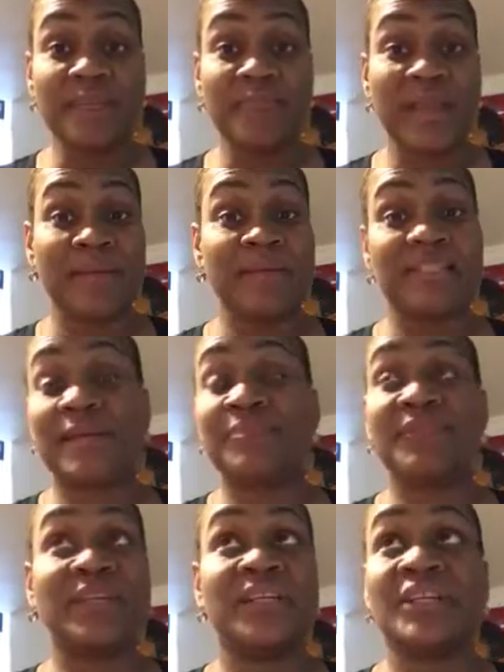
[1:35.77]
Maybe
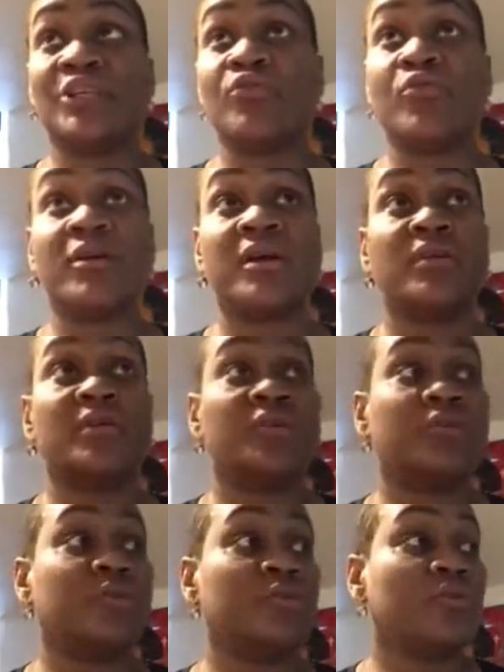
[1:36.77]
something in your
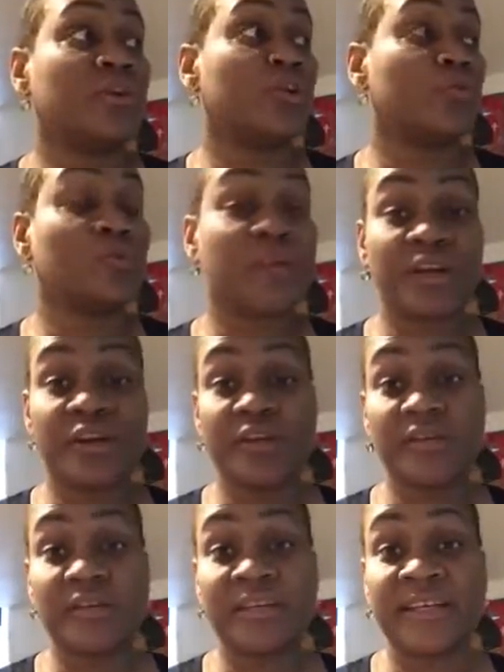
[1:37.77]

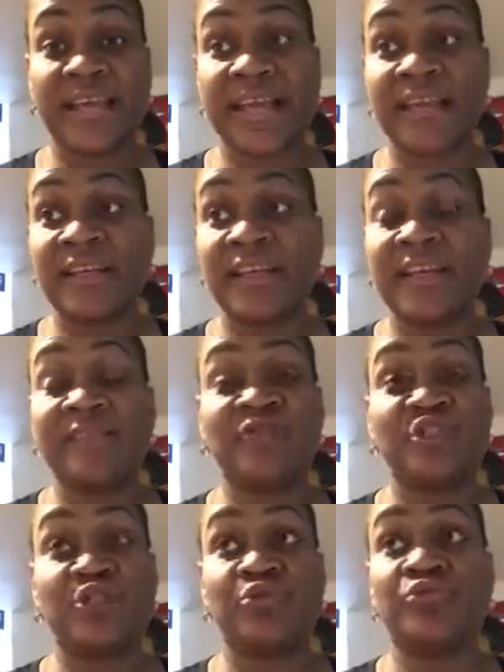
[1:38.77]
career
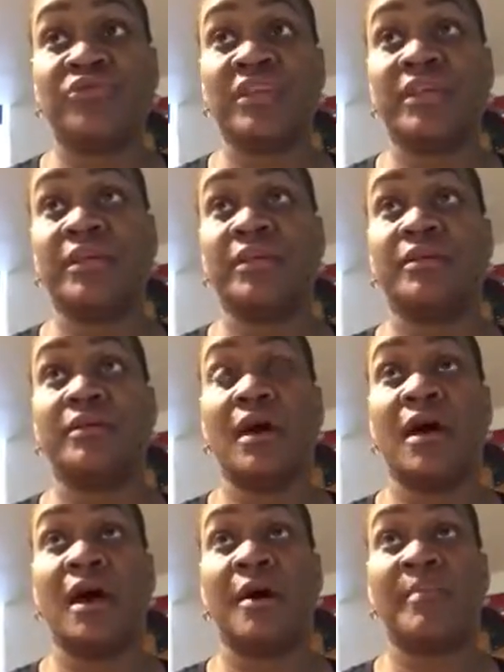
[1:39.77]
gives you the
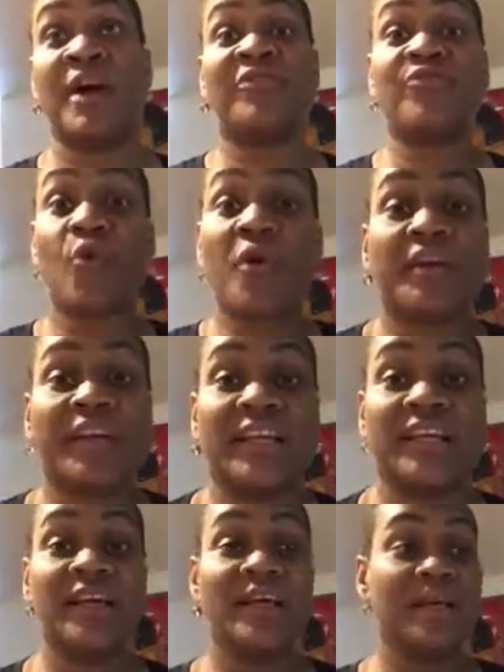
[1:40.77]

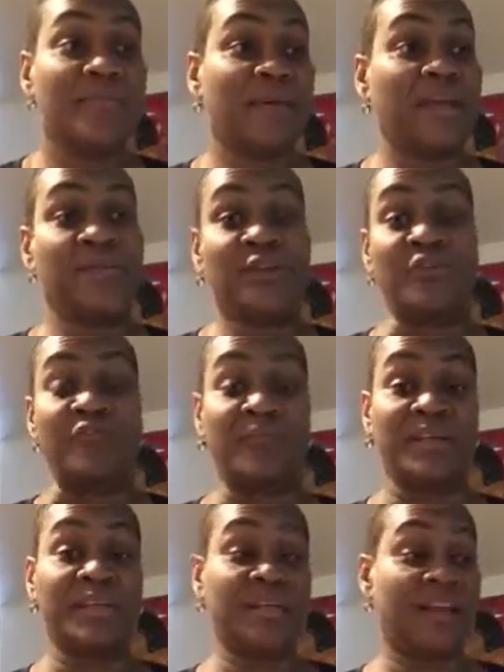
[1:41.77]
authority. Maybe you've
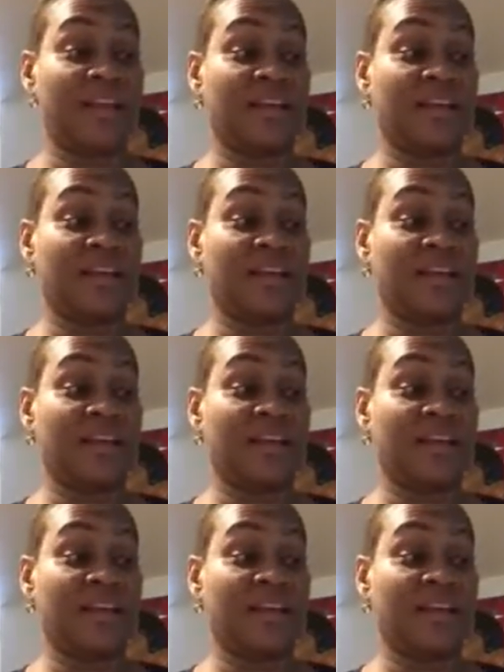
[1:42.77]
been in